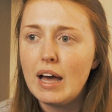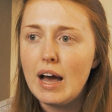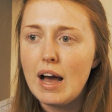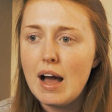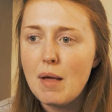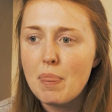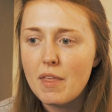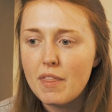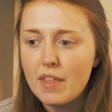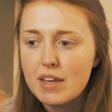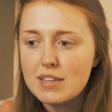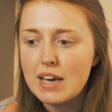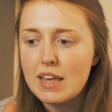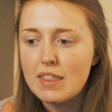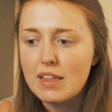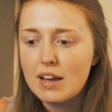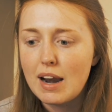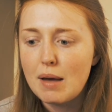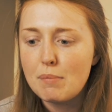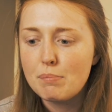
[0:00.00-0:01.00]
Then they
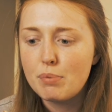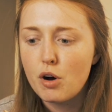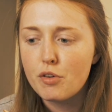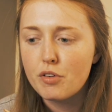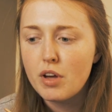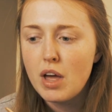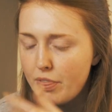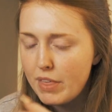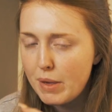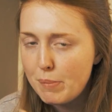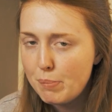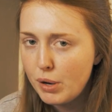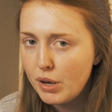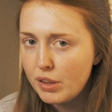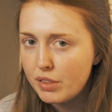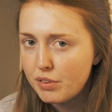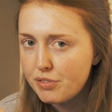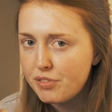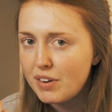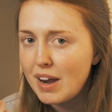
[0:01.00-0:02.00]
take the clamp off, they
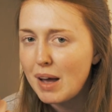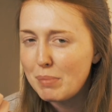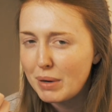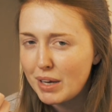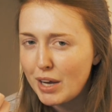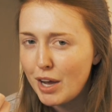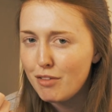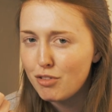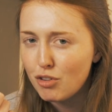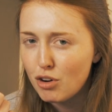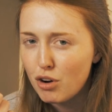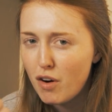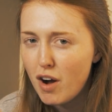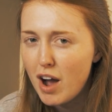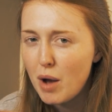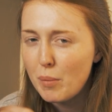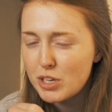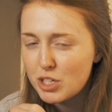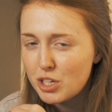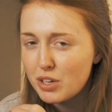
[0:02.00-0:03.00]
put the flap back over your
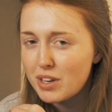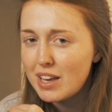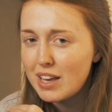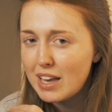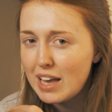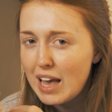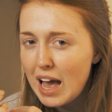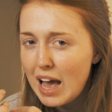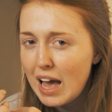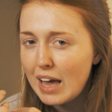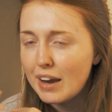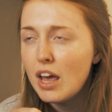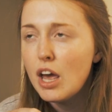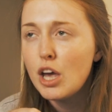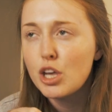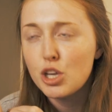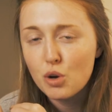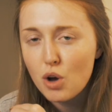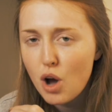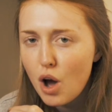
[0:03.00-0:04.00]
eye, which you can't
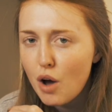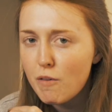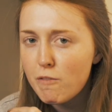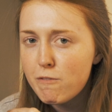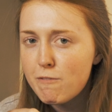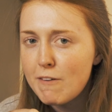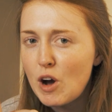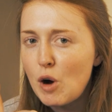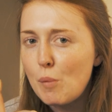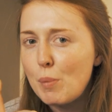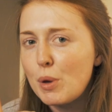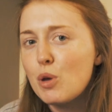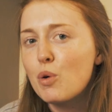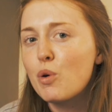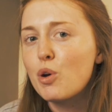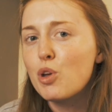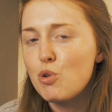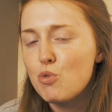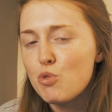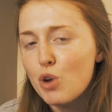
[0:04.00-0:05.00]
feel, but
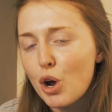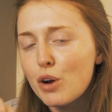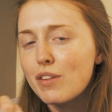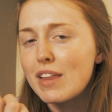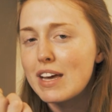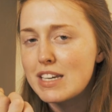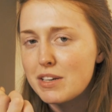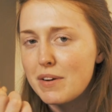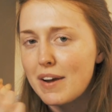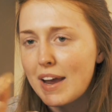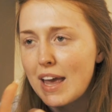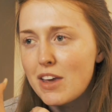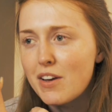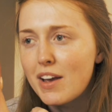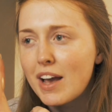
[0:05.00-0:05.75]
you know they're doing it.